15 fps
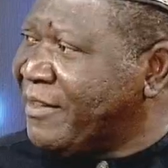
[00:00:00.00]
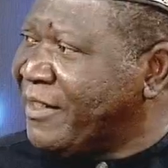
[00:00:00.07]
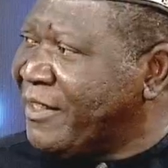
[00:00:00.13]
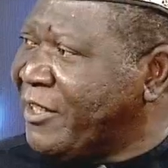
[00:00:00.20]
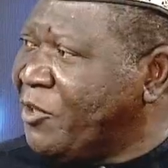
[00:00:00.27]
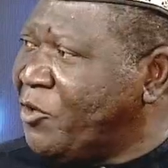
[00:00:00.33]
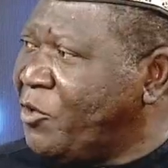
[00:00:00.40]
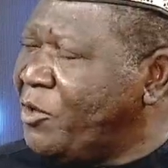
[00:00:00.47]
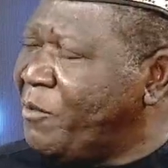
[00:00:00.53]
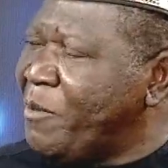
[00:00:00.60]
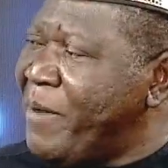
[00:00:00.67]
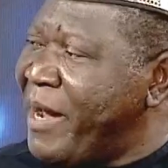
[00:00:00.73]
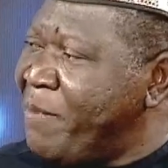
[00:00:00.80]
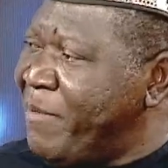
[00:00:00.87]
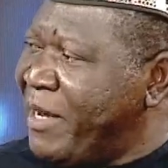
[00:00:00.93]
you know, remember
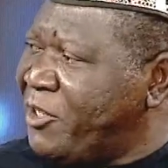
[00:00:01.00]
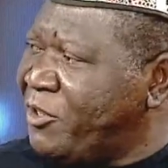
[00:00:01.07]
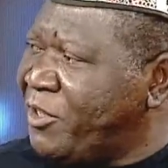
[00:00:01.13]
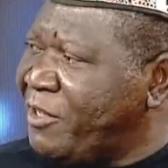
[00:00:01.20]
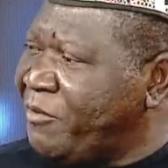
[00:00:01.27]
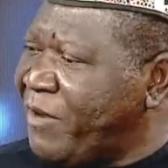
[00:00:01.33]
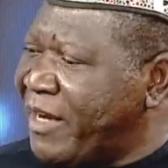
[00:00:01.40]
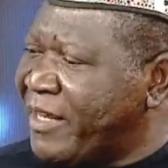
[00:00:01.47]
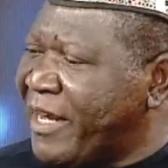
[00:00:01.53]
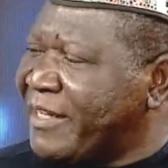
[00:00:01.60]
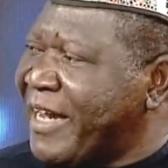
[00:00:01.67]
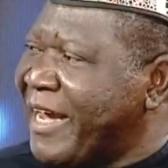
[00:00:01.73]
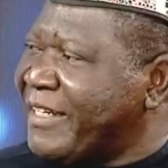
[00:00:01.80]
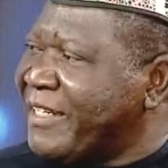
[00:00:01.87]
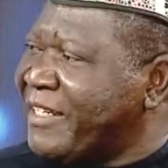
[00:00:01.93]
I mentioned the fact that
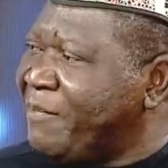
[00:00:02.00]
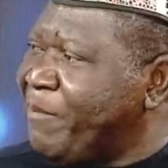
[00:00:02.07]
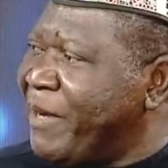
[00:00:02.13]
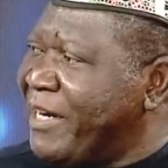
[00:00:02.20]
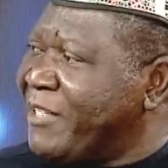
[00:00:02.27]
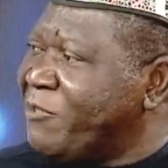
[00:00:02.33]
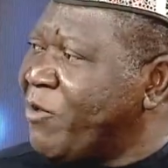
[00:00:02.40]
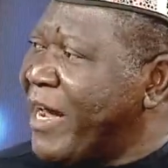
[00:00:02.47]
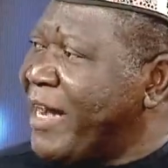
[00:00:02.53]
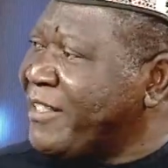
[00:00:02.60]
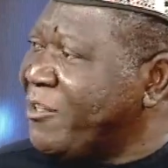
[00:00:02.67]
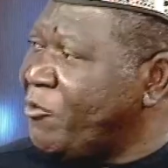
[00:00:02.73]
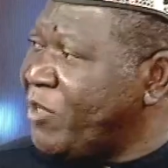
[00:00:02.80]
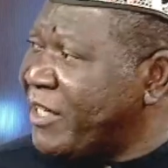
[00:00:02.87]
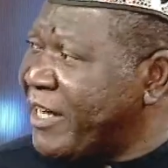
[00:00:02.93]
at independence we're asking
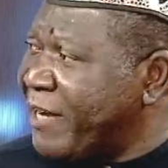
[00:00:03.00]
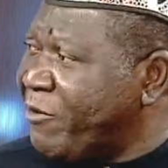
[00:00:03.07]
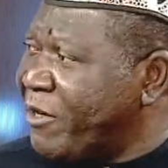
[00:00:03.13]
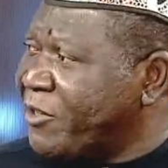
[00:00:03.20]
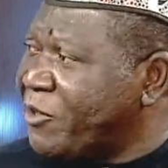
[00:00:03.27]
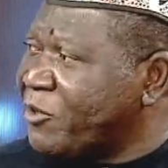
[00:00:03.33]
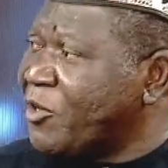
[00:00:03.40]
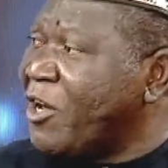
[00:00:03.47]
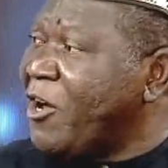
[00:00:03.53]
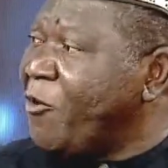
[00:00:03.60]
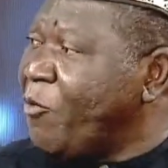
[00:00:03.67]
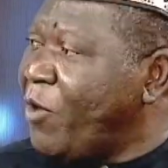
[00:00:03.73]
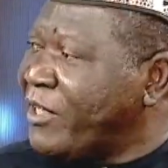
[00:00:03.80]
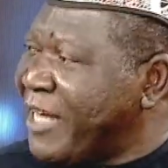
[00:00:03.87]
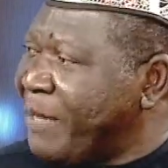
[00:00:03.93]
critical questions.
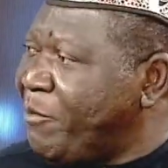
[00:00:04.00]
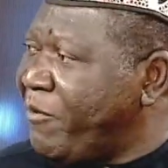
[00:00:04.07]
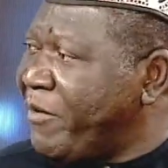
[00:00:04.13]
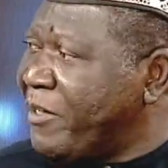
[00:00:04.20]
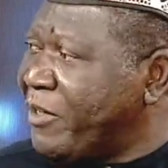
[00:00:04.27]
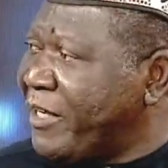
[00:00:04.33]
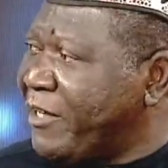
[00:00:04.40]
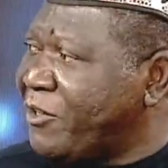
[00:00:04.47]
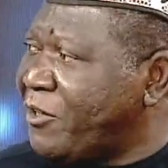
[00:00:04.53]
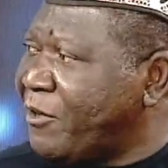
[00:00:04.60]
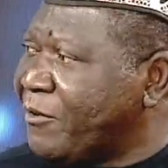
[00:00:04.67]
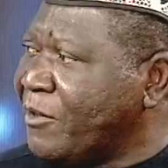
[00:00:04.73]
What type of education?